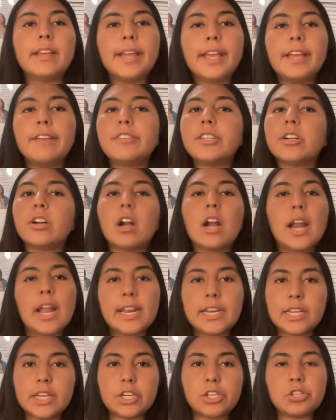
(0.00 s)
If there are
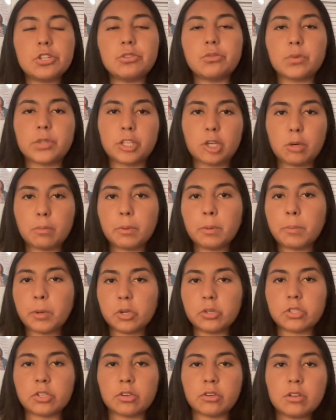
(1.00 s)
any issues with your
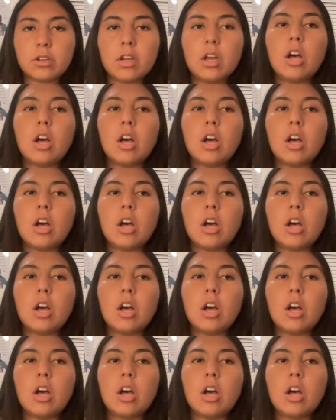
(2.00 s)
proposal,